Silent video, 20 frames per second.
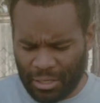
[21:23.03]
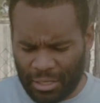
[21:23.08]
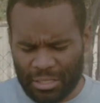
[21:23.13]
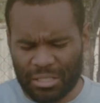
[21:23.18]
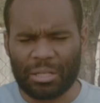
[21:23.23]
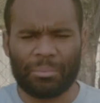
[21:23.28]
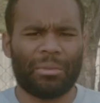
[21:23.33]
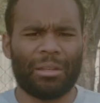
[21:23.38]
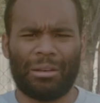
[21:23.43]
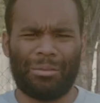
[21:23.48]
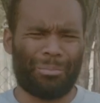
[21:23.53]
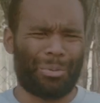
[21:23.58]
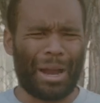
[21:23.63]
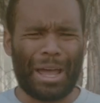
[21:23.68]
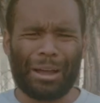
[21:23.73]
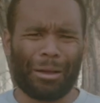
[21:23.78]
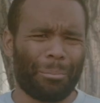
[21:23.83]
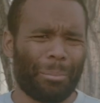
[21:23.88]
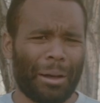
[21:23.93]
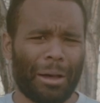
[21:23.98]
it's something to
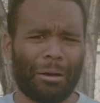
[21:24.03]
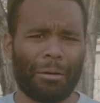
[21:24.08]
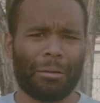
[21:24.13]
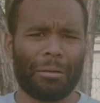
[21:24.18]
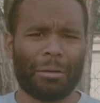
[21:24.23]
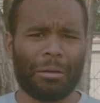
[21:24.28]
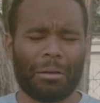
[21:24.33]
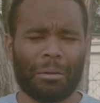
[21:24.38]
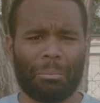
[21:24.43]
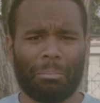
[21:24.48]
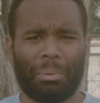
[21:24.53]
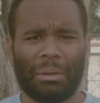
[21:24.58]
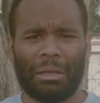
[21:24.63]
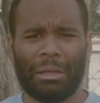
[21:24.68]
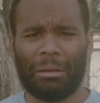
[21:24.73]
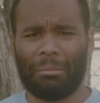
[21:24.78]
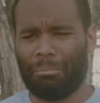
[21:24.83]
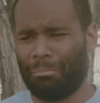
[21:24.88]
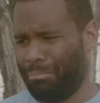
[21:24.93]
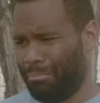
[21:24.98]
brag about
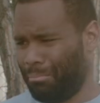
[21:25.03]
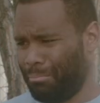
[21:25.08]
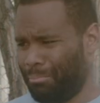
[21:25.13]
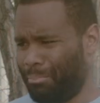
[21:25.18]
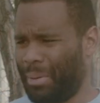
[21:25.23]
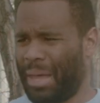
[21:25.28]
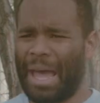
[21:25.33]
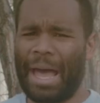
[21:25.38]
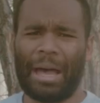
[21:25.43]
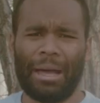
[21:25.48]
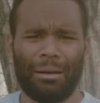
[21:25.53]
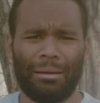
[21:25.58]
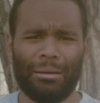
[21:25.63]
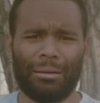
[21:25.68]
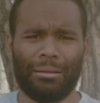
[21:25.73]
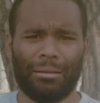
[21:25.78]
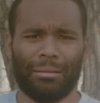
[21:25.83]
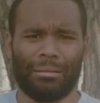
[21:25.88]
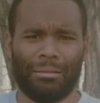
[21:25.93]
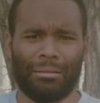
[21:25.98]
being bad